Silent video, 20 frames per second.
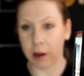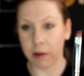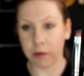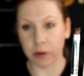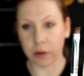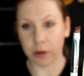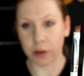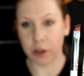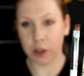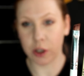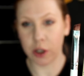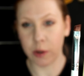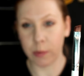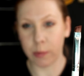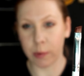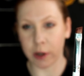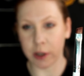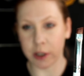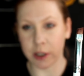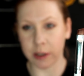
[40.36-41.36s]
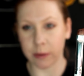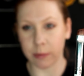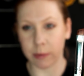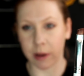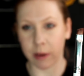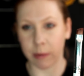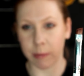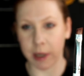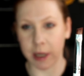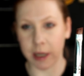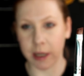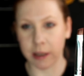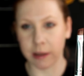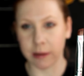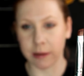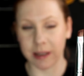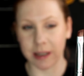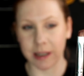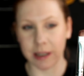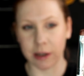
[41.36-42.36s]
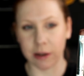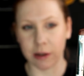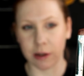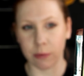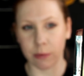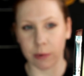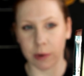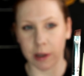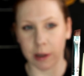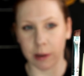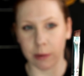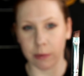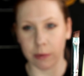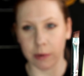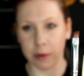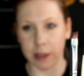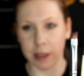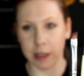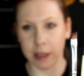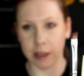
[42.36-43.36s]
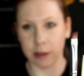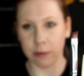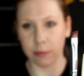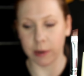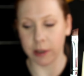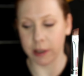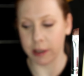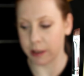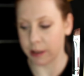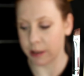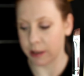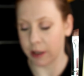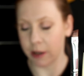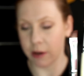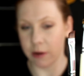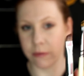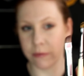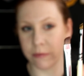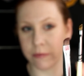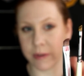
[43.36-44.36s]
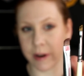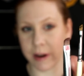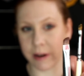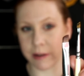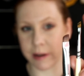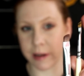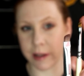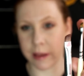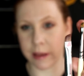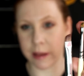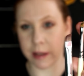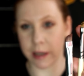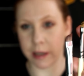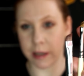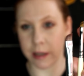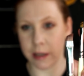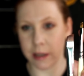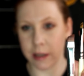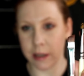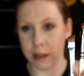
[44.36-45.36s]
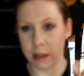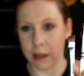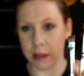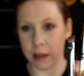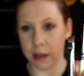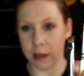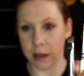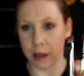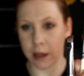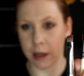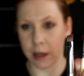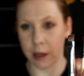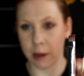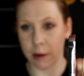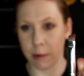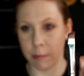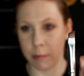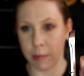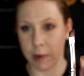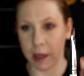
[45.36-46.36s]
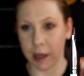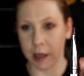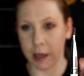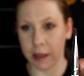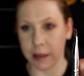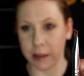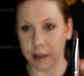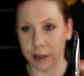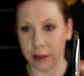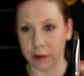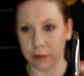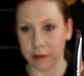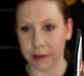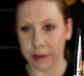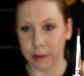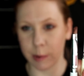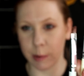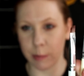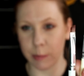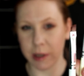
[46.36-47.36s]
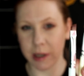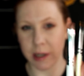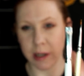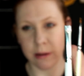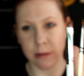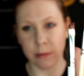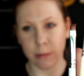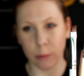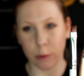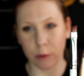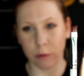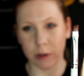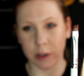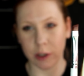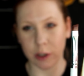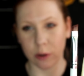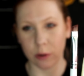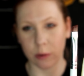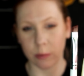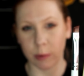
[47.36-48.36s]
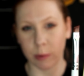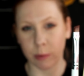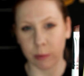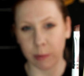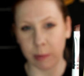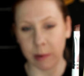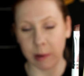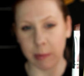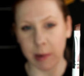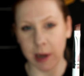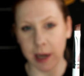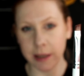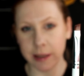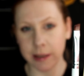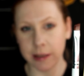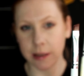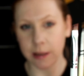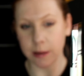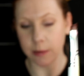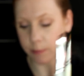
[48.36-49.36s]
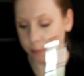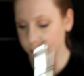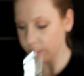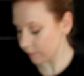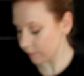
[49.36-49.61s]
I've got two brushes with me because I don't know what I will need. One is very thin and the other is a bit bigger. I'm not really sure what would be best.